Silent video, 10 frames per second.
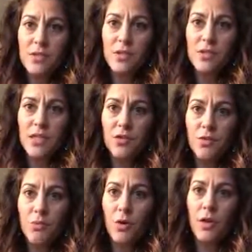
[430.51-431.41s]
So see, you
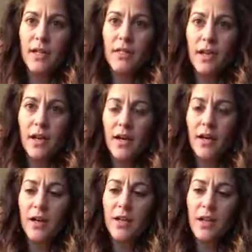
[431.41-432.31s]
would pour it in
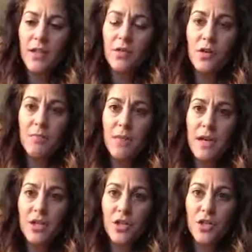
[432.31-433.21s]
there, and you can
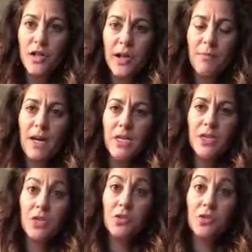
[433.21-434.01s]
measure how much,